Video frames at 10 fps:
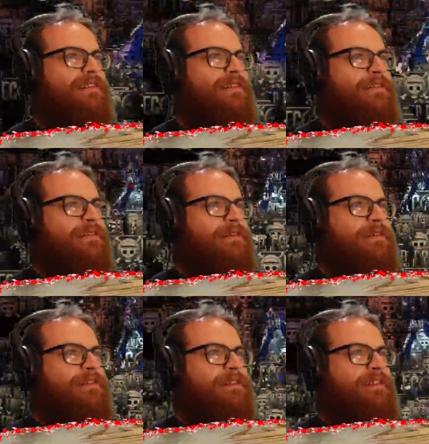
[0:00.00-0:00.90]

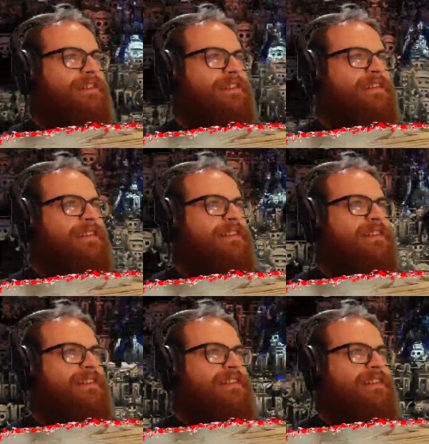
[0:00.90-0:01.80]

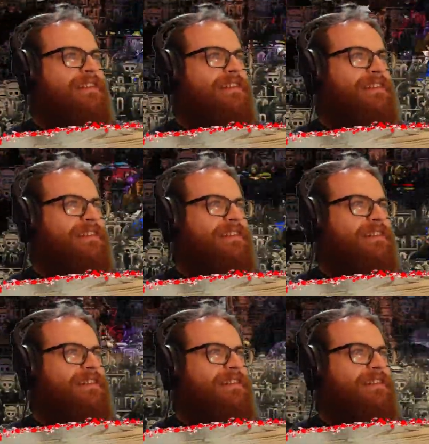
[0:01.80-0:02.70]
Nobody speaks.